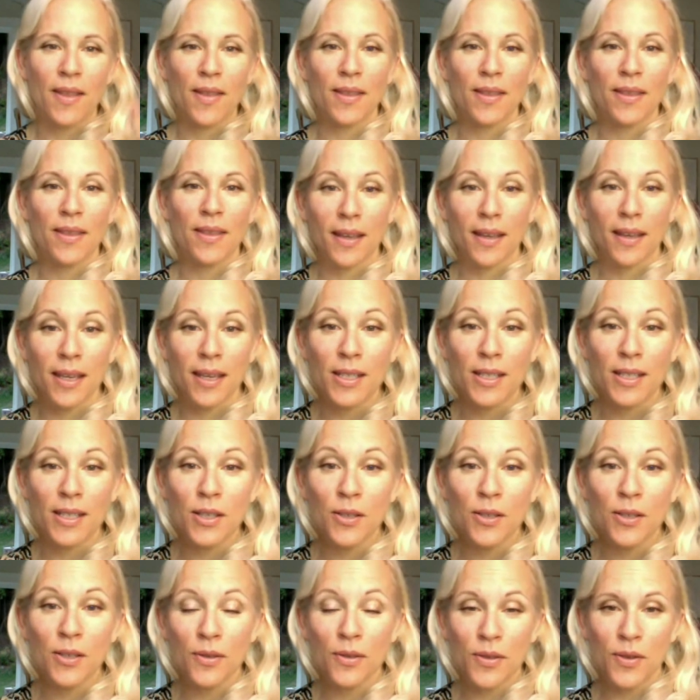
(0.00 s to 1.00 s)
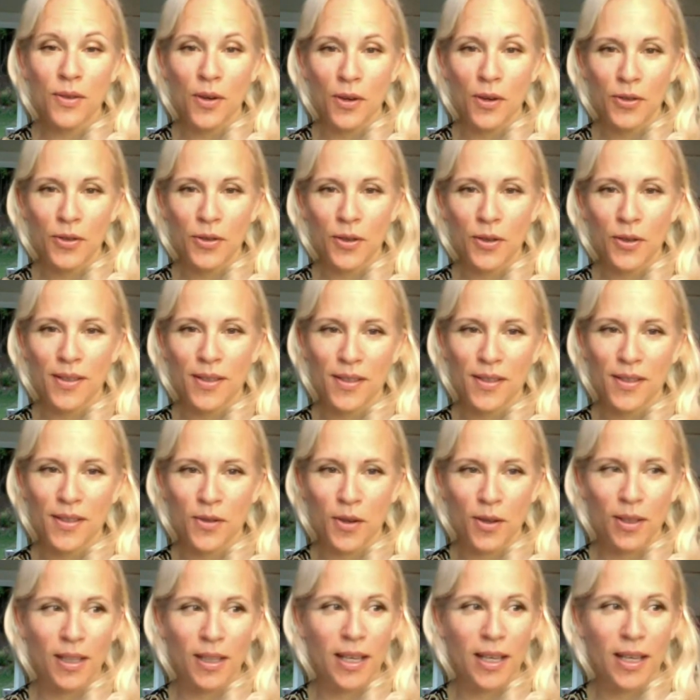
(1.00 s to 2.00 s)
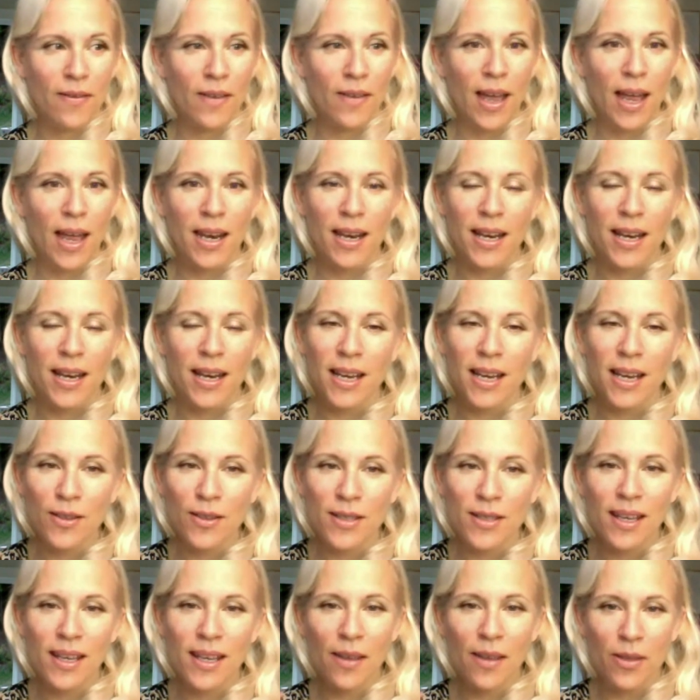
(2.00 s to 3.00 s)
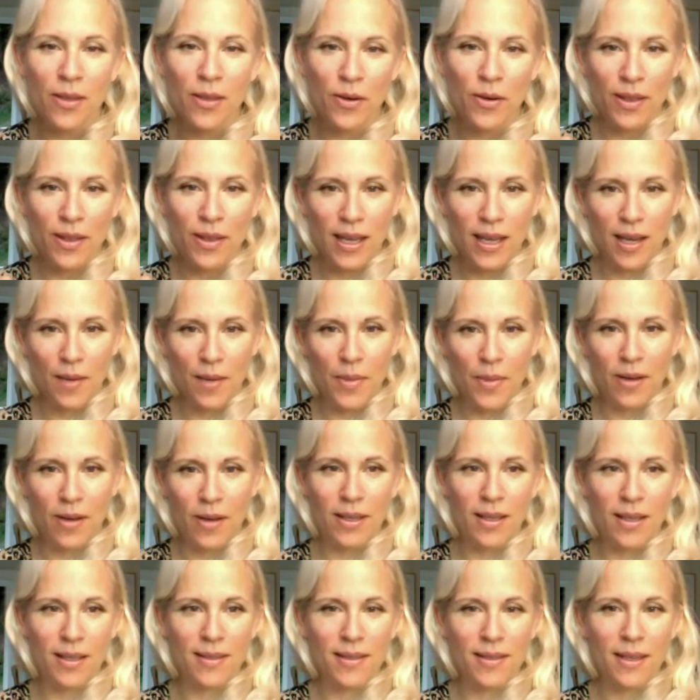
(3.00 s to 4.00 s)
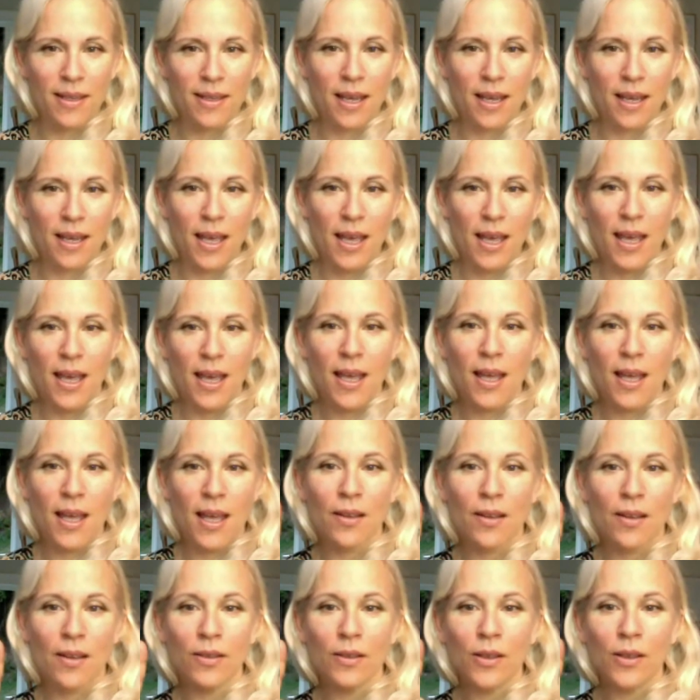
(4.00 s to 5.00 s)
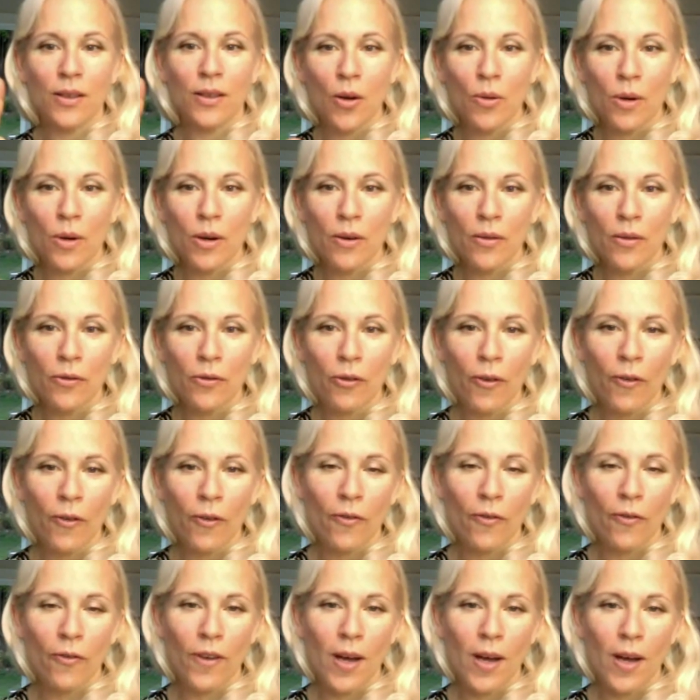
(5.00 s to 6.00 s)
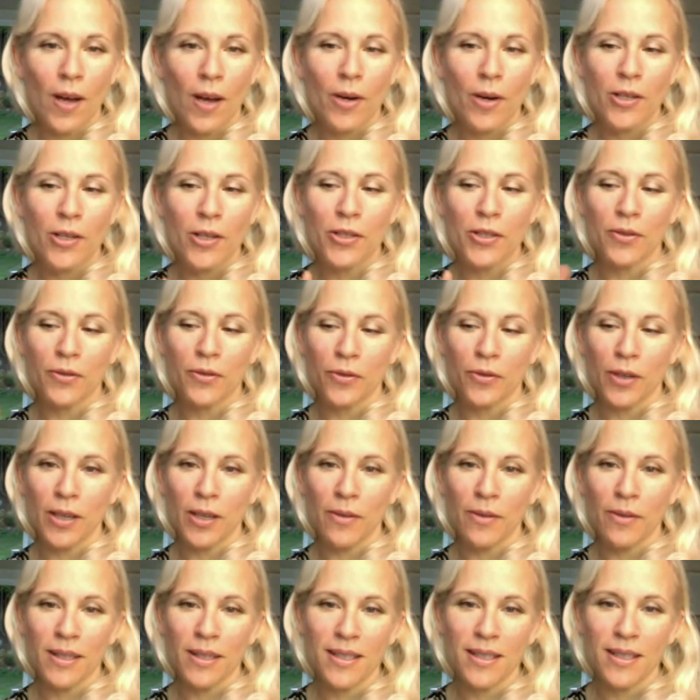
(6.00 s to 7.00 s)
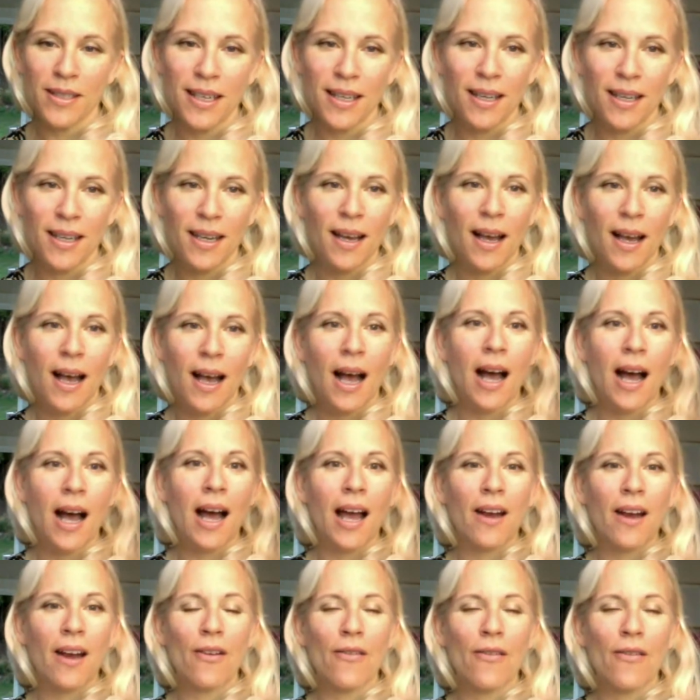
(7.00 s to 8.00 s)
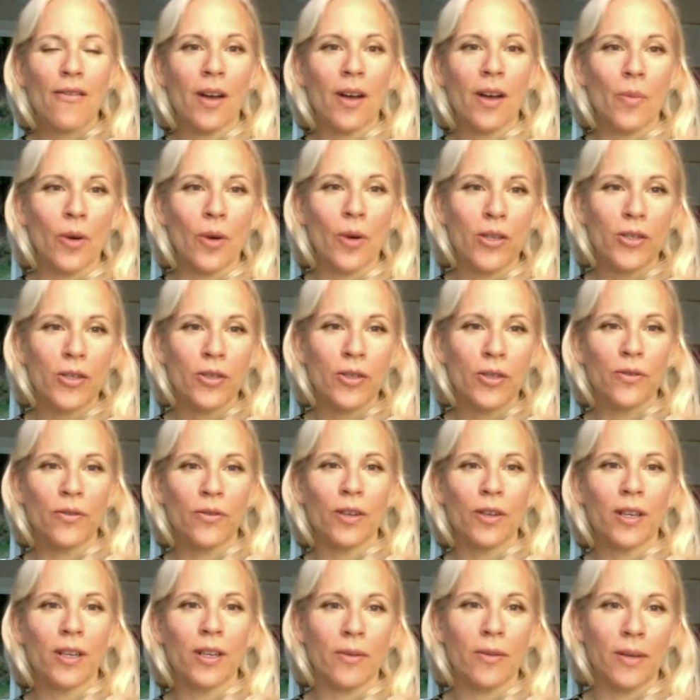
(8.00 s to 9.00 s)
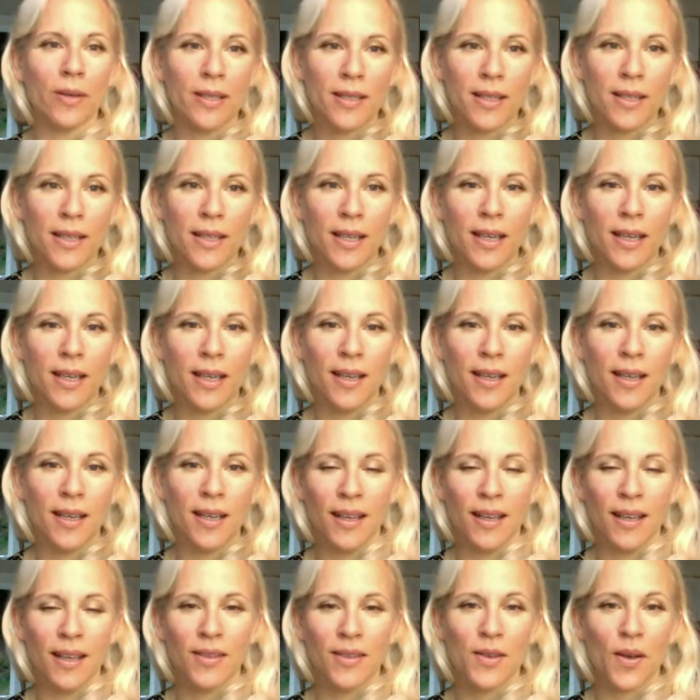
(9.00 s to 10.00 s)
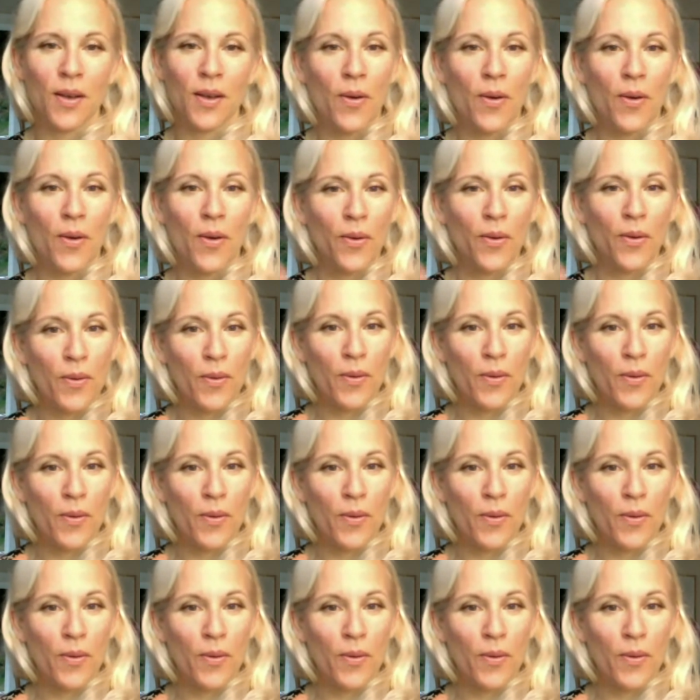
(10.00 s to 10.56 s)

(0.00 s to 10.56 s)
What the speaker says: the continual strong choices, strong life. And here's the other thing about this. Lower vibrational frequency, higher vibrational frequency. So